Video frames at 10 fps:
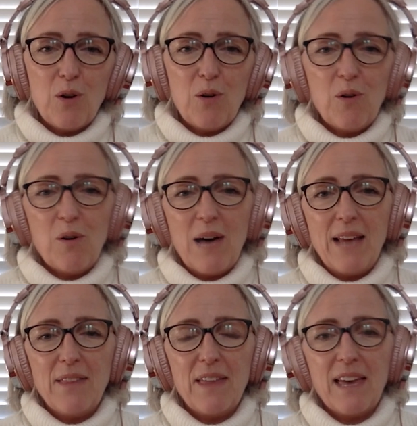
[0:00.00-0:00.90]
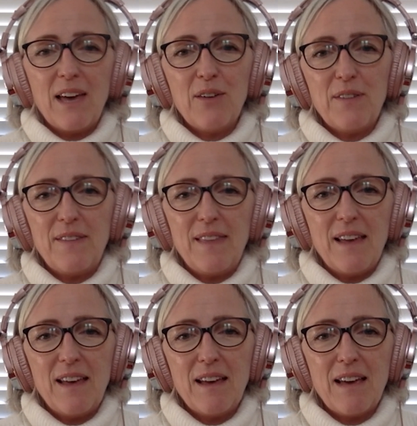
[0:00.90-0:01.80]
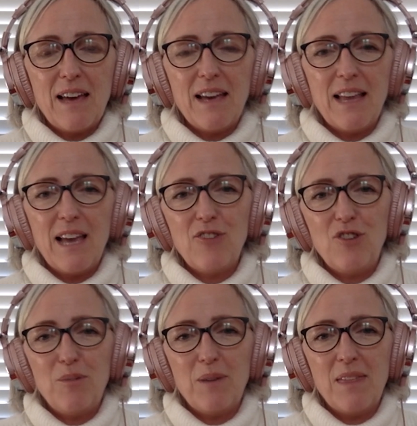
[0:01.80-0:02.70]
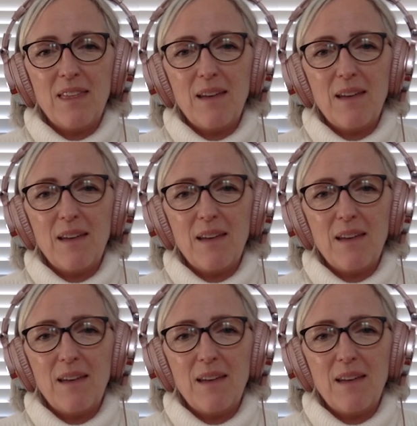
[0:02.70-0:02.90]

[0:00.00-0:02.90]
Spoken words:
or anything else that can connect you with